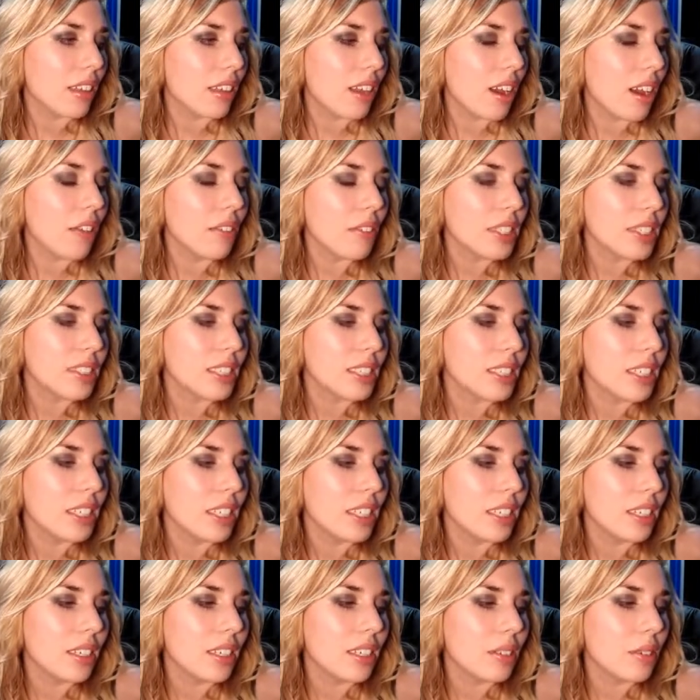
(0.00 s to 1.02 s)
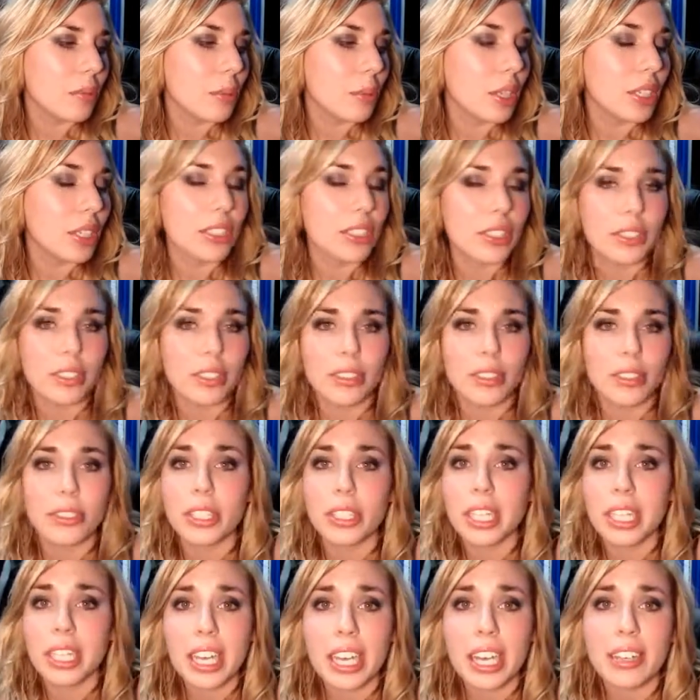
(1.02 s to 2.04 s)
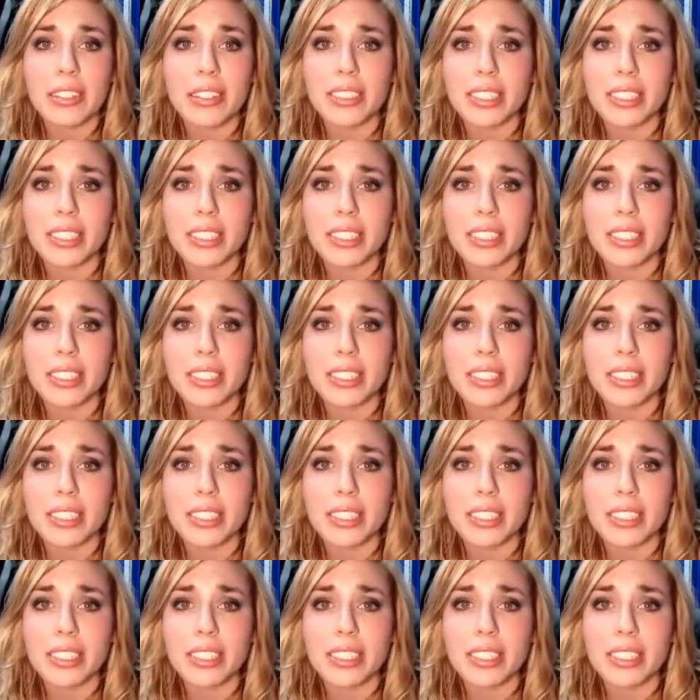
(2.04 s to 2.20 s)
obviously what you're getting out